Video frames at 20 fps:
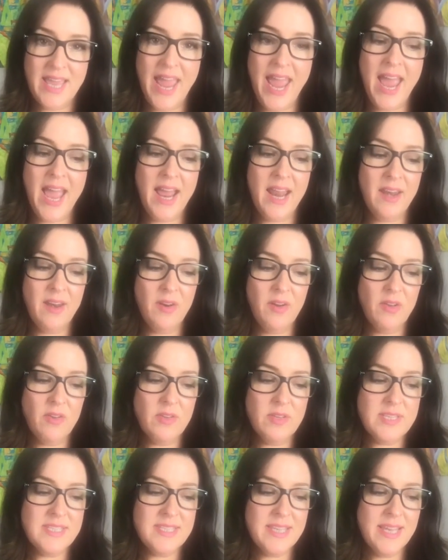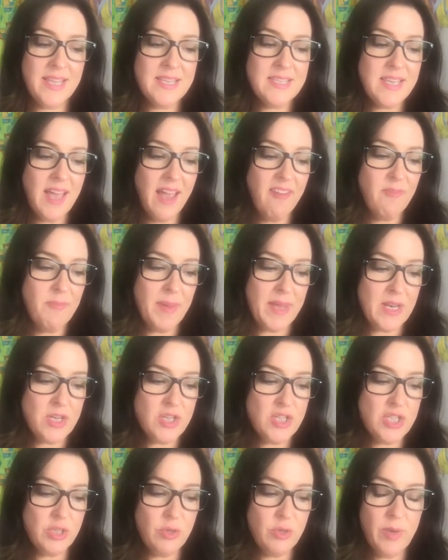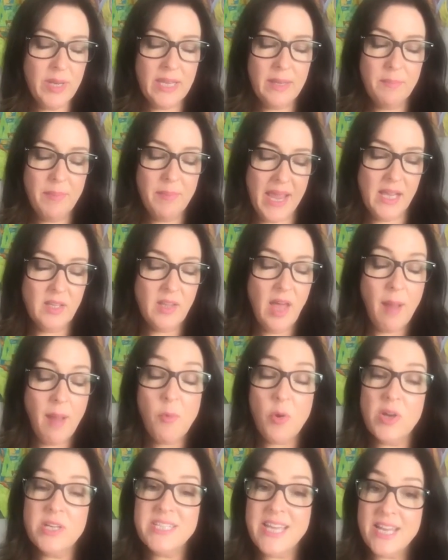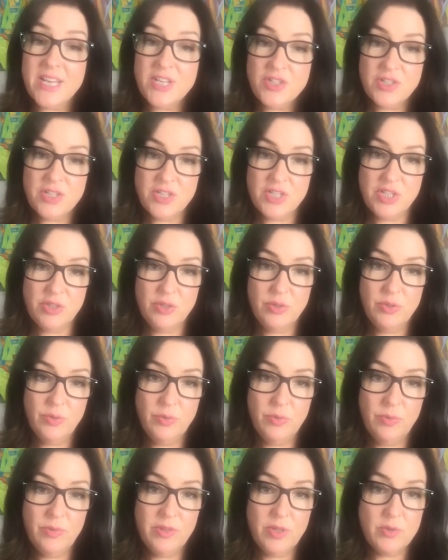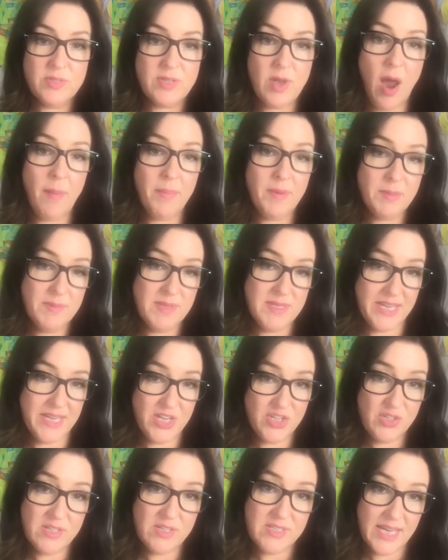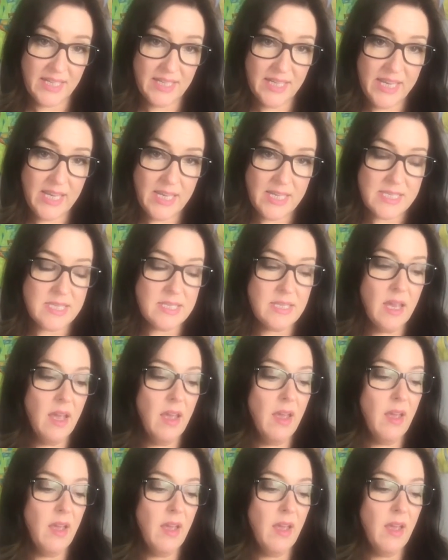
And since I've been paying a lot more attention to those optimization techniques,